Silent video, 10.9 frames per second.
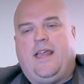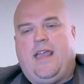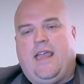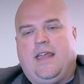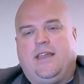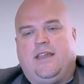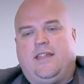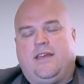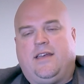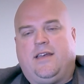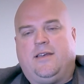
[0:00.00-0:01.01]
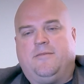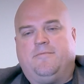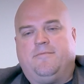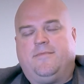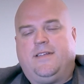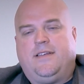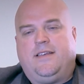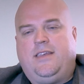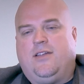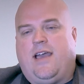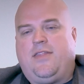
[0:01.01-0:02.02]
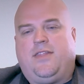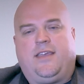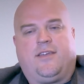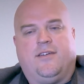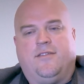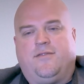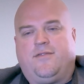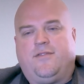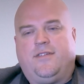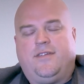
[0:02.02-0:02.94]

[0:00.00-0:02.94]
and um, you know I think of